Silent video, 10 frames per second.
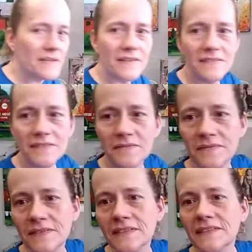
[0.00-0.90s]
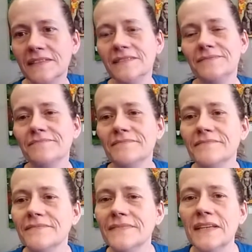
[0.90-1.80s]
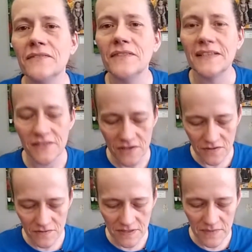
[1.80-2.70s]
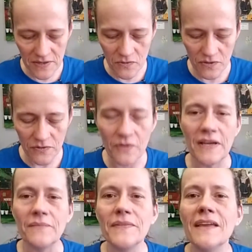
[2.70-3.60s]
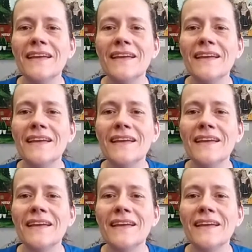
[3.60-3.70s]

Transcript: because I don't like to go in my order. Okay,